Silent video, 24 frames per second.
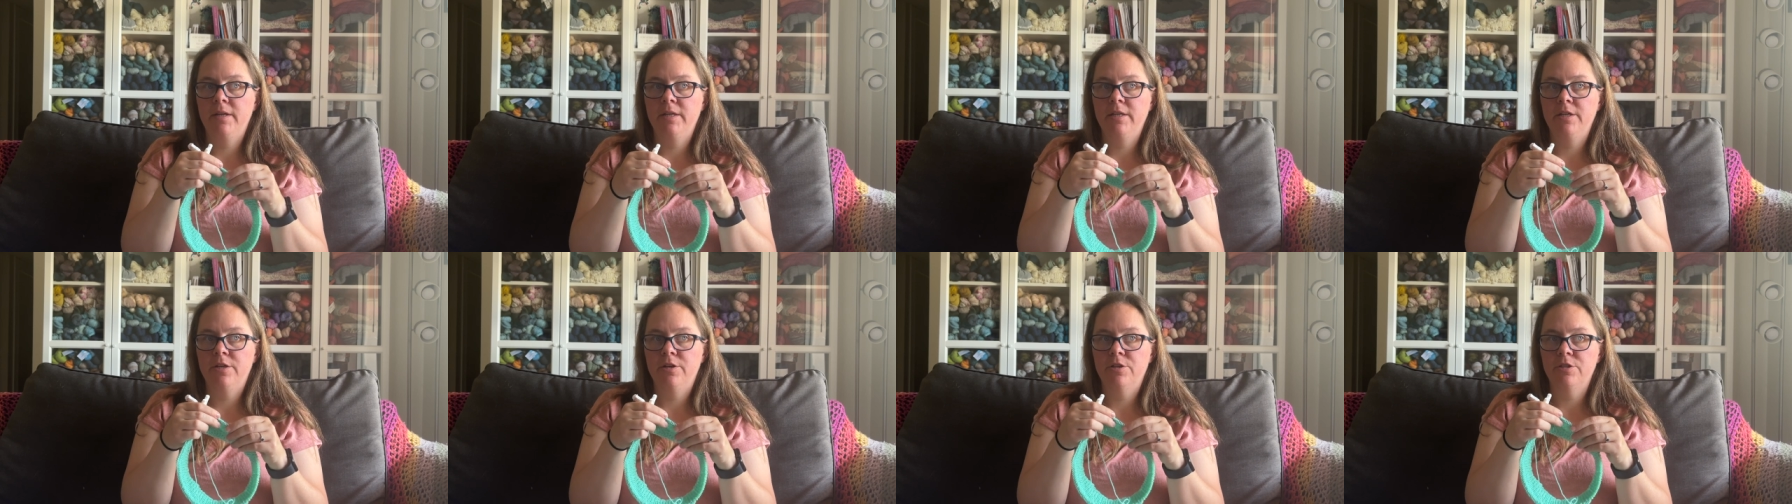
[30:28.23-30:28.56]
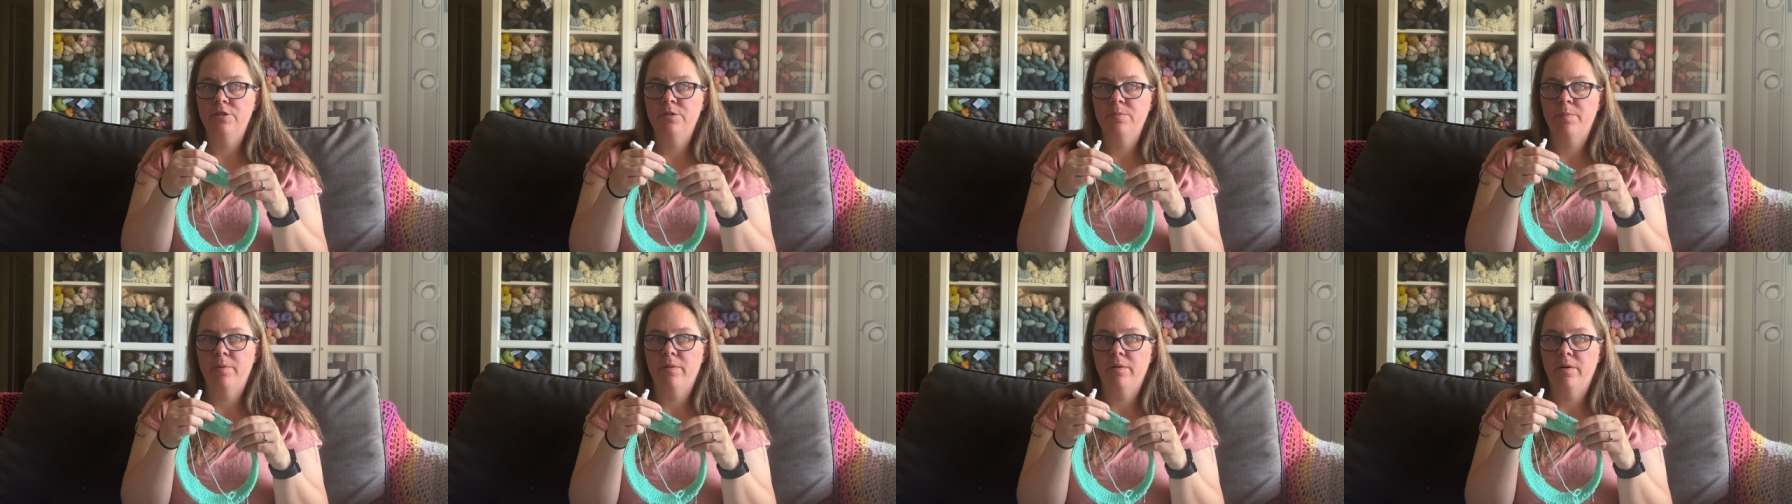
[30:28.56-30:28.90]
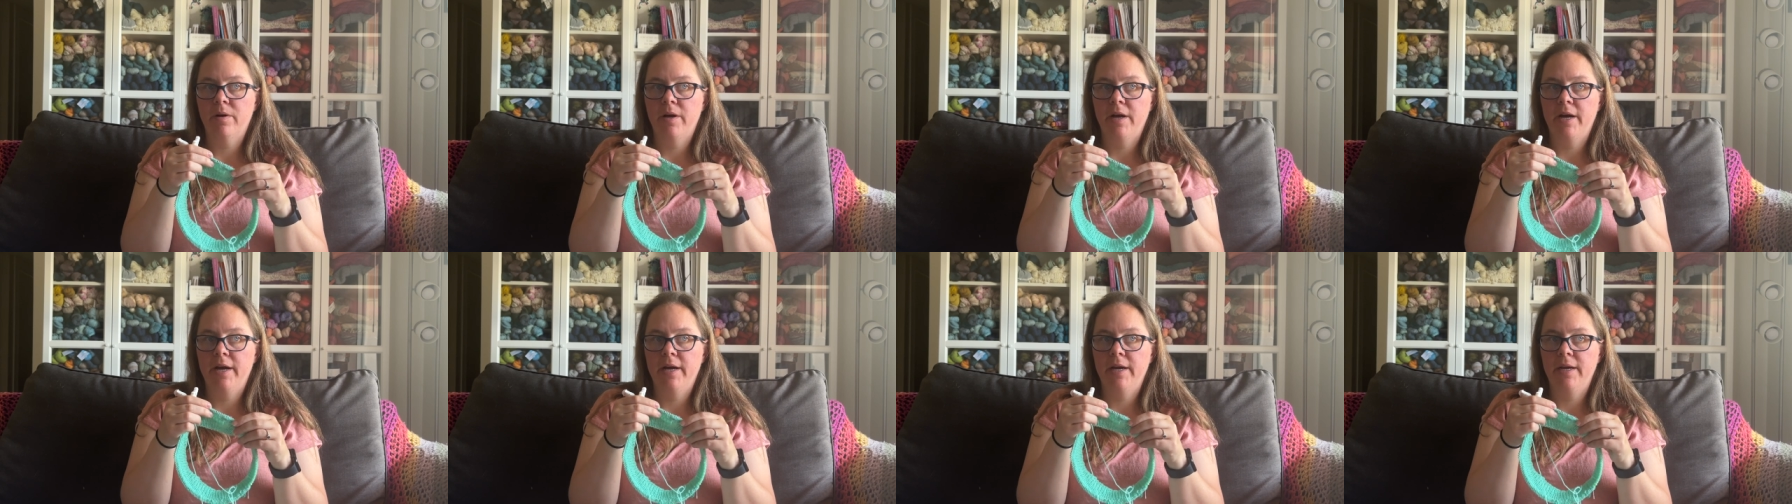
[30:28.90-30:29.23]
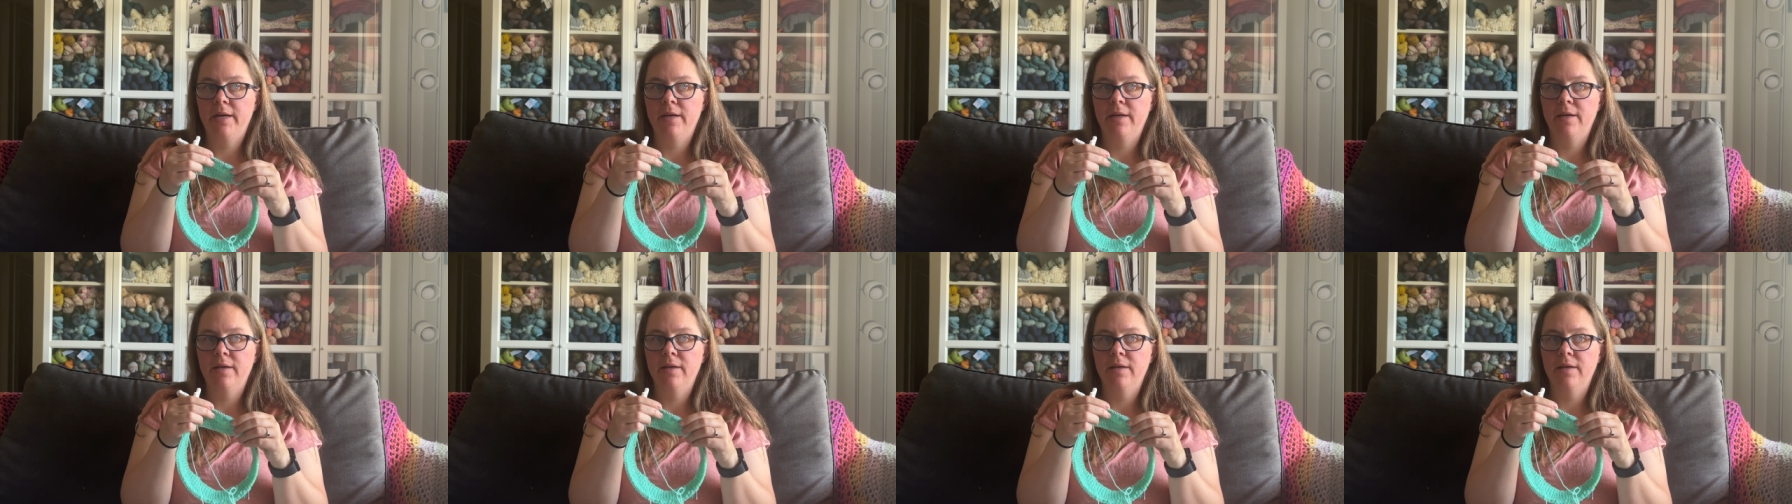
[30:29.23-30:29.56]
Knitter's
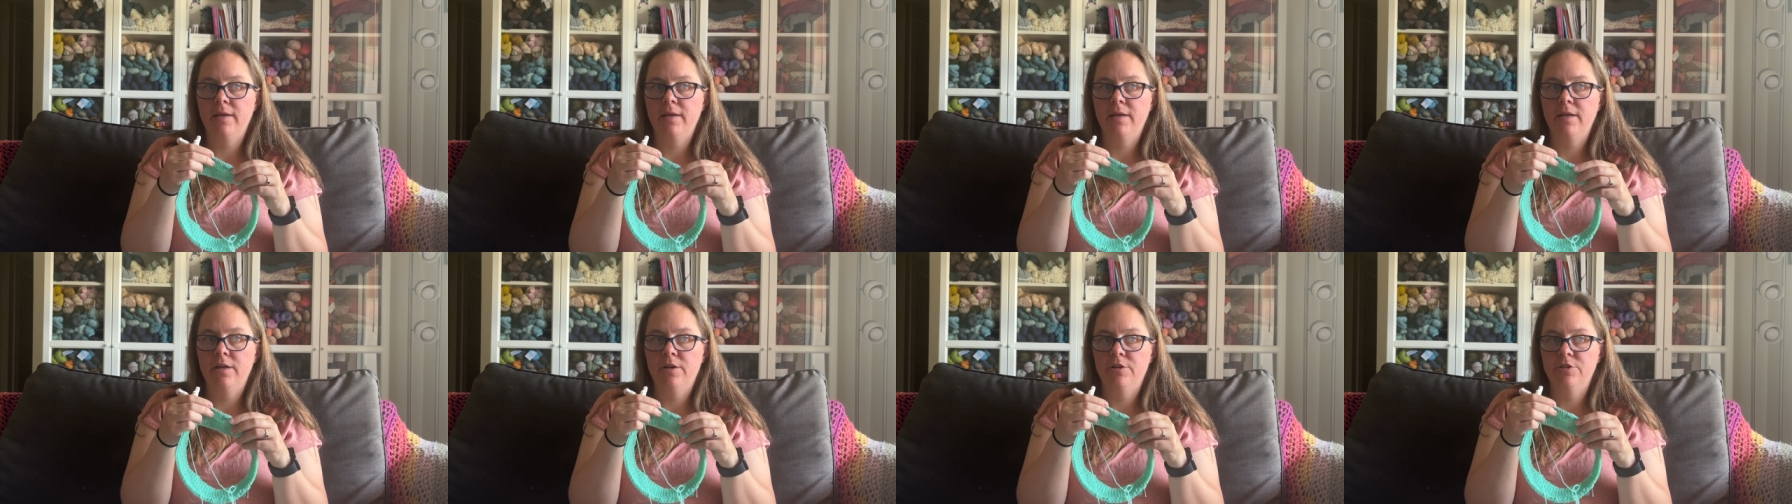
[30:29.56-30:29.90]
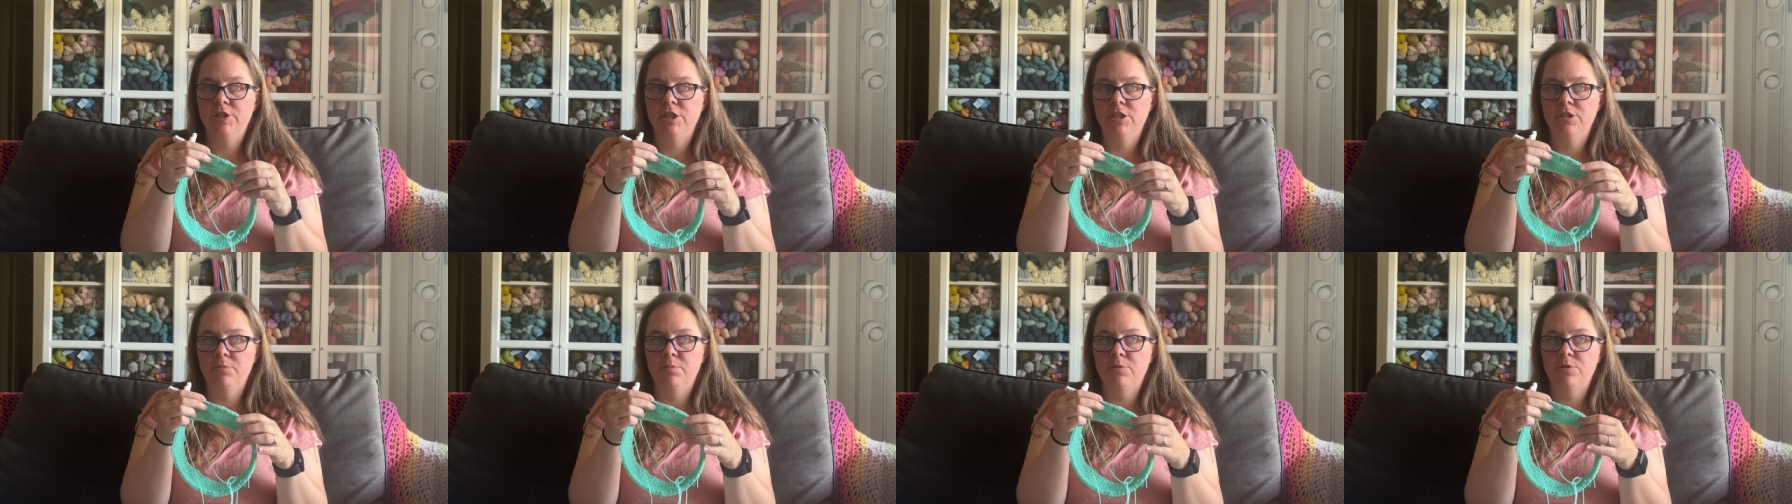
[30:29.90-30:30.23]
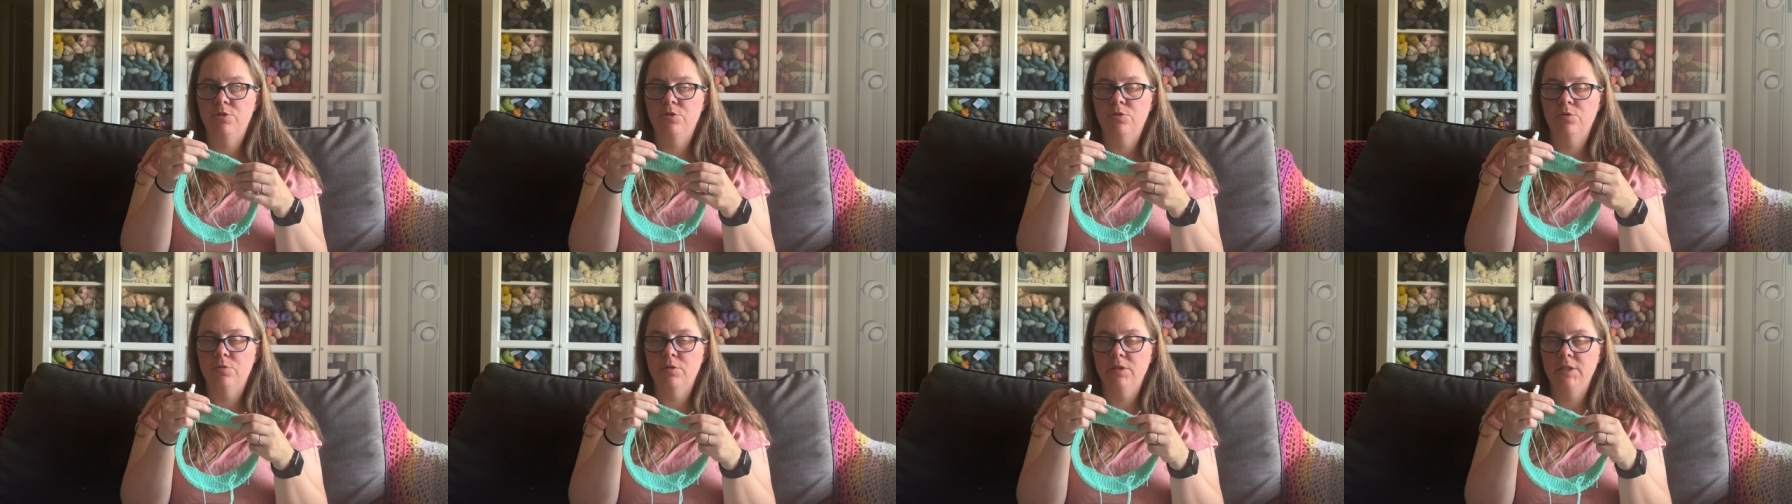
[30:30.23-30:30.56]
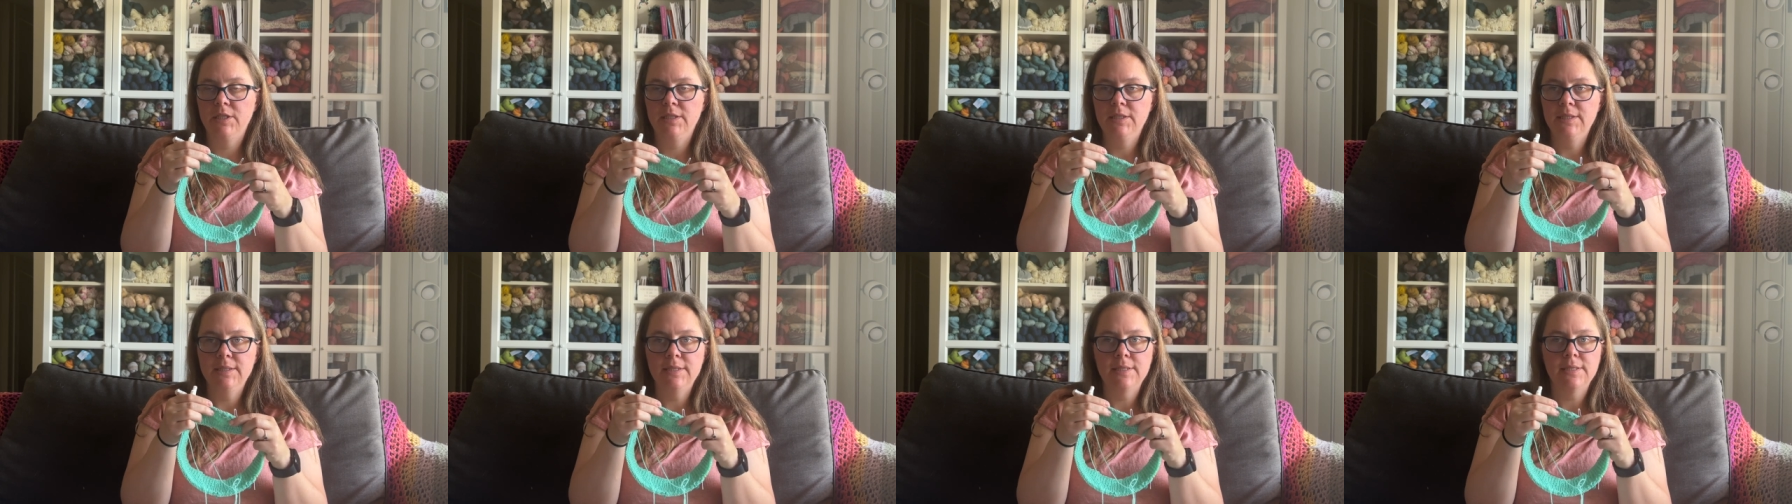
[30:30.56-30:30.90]
Pride interchangeable
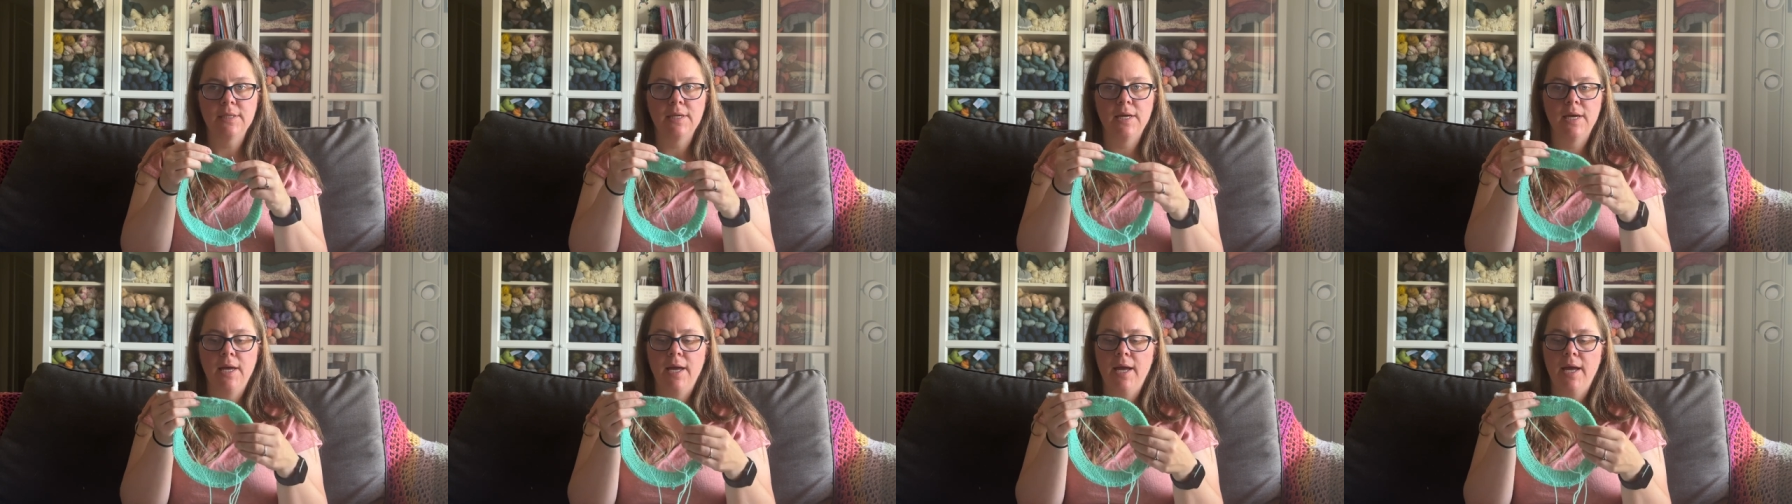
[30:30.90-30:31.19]
shorties.